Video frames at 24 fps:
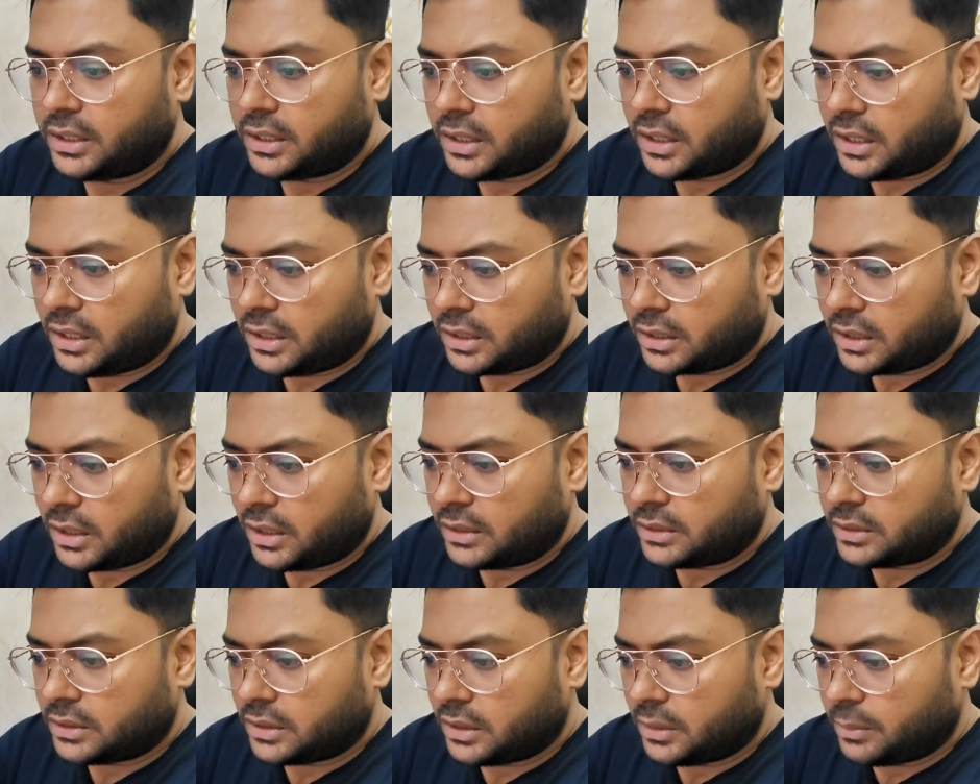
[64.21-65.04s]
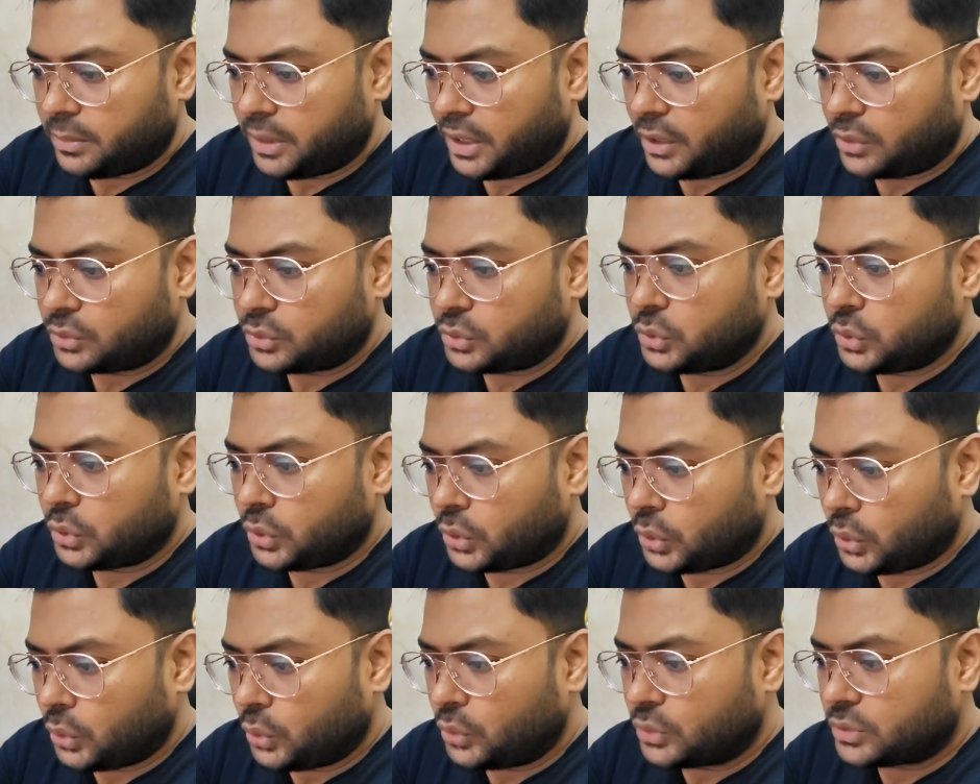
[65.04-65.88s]
candle about to
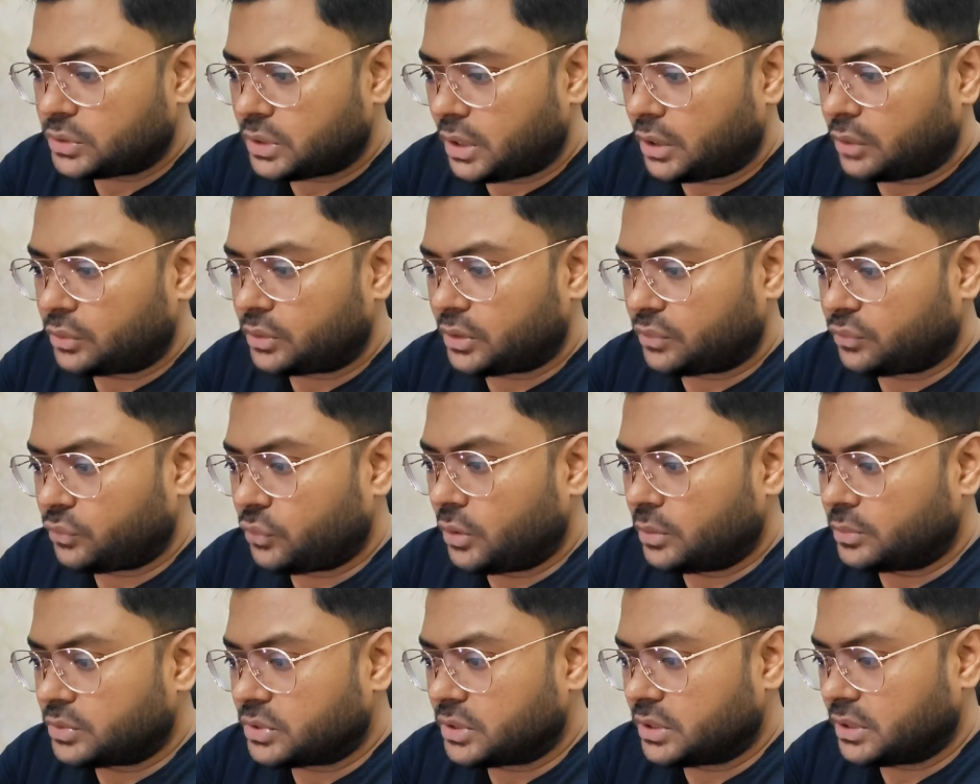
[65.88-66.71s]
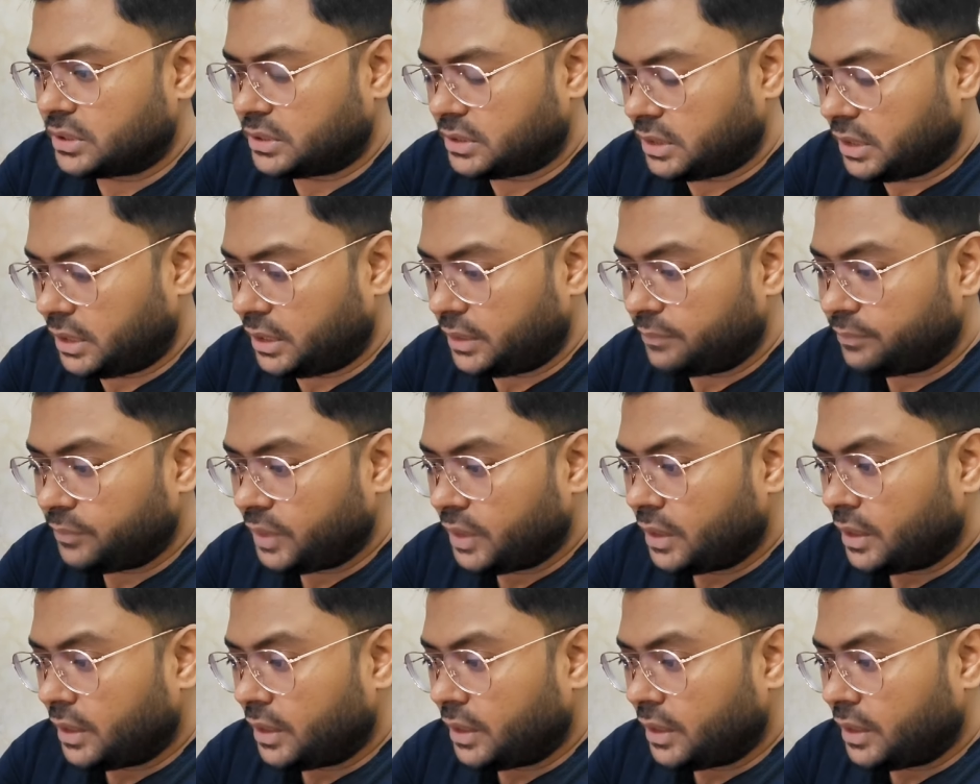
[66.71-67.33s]
close out FOMC day,